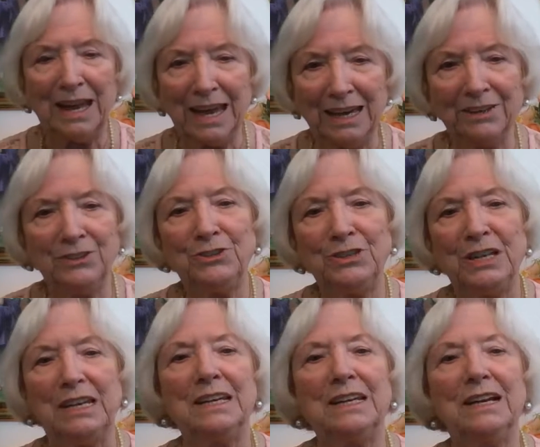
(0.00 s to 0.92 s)

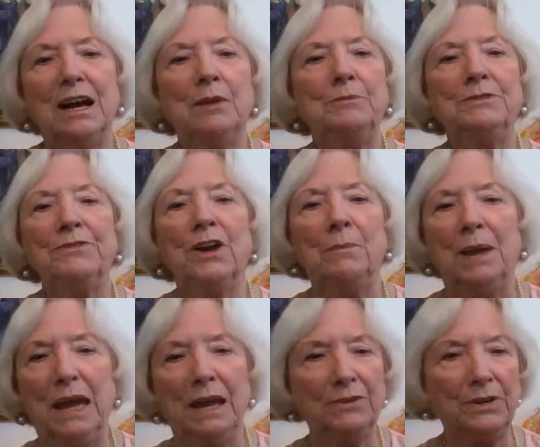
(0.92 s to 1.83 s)
Energy comes from
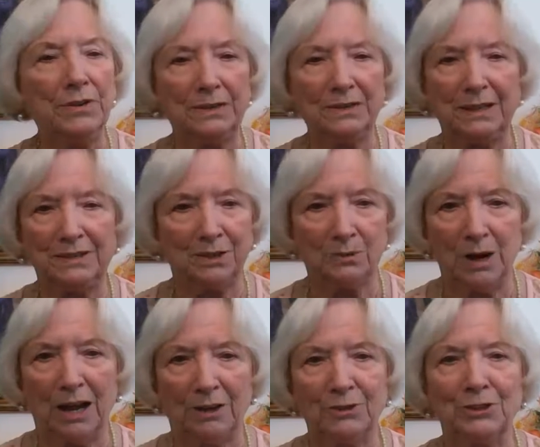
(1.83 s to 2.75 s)
everything that's
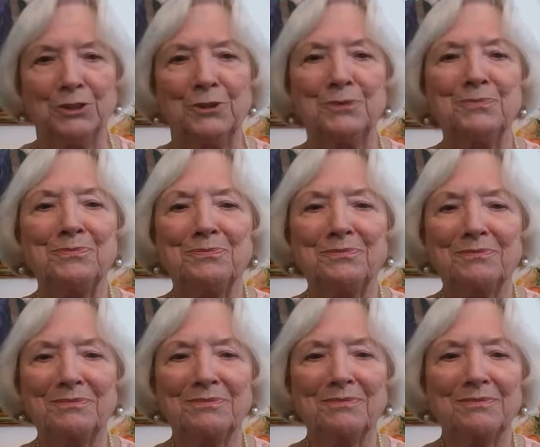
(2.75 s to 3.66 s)
around you.
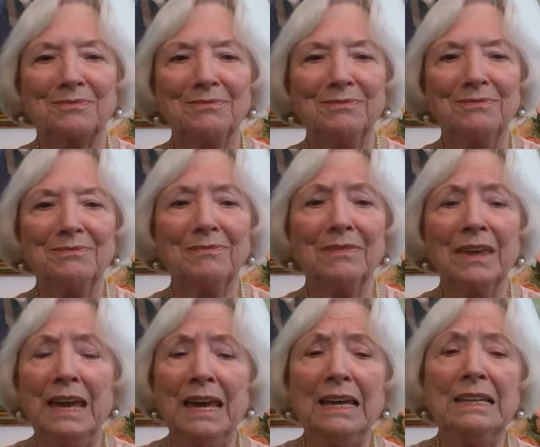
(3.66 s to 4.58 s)

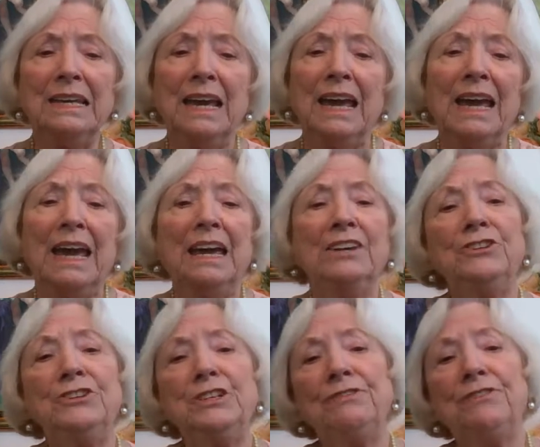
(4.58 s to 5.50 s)
And
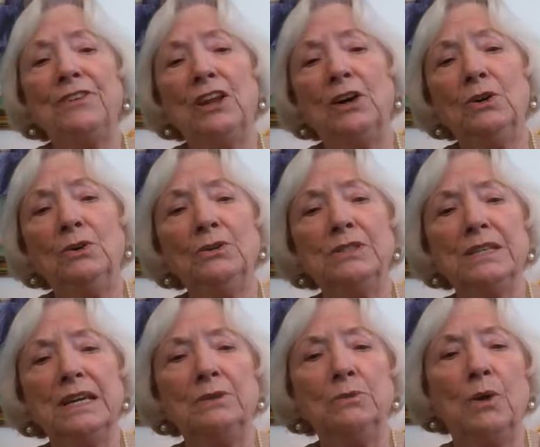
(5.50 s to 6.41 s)
energy flows
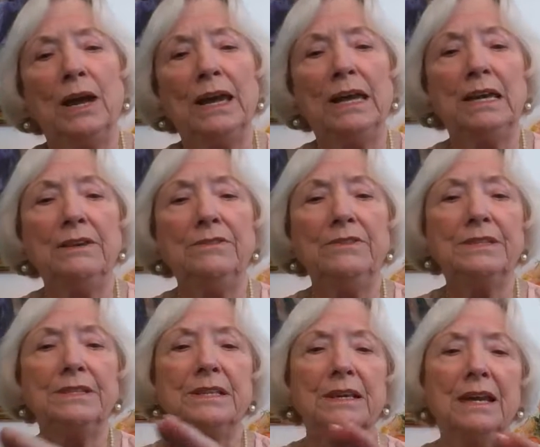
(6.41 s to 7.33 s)
in
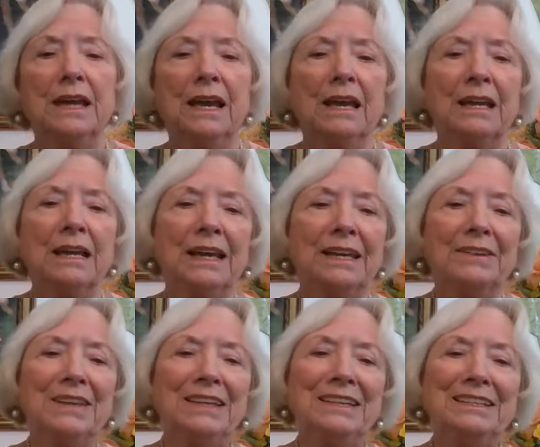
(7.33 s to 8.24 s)
waves
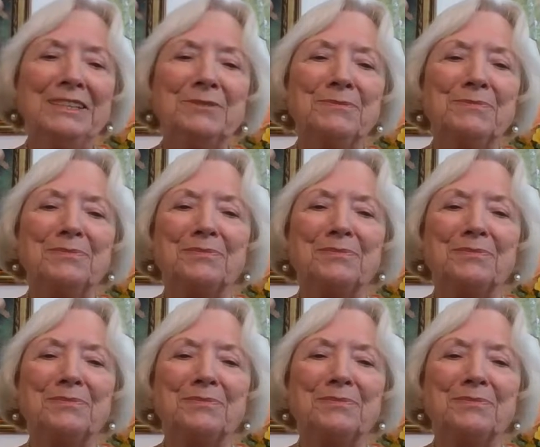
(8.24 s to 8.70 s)
like this.